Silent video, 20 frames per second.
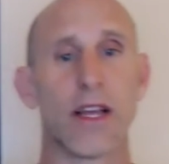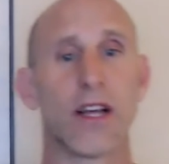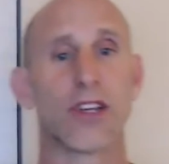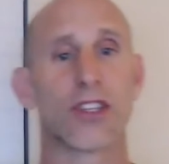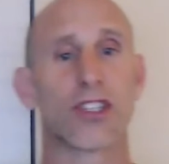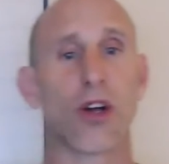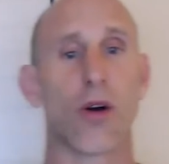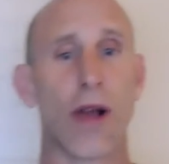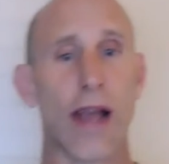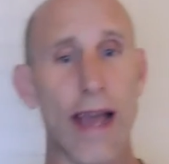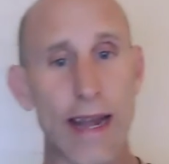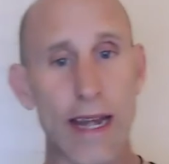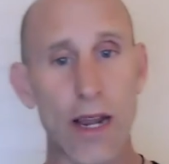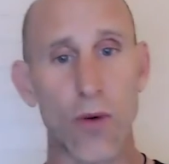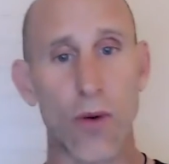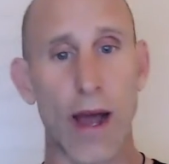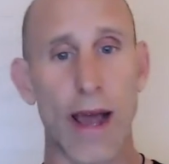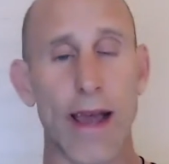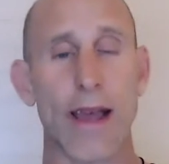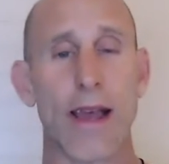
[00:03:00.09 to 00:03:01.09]
So
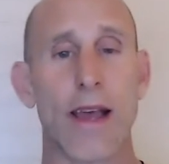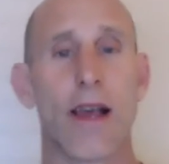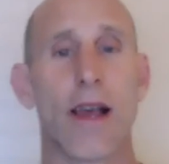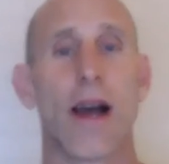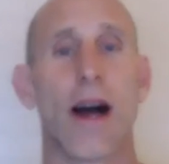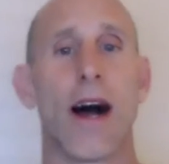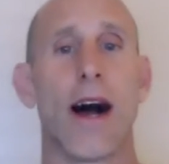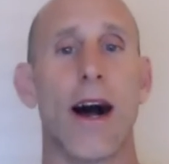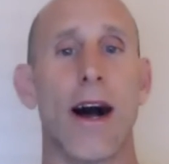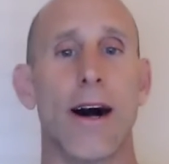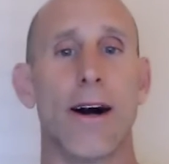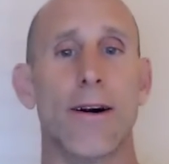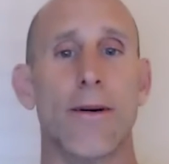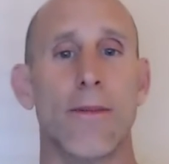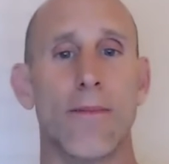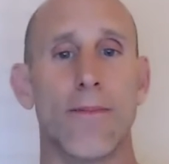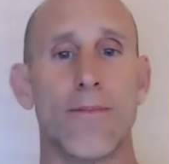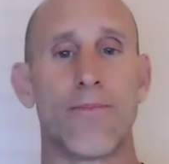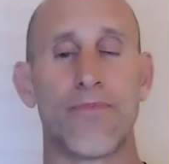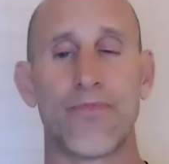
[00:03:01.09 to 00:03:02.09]
anyway,
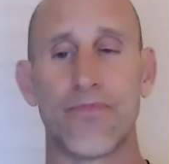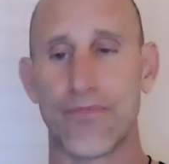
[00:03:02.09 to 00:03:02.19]
so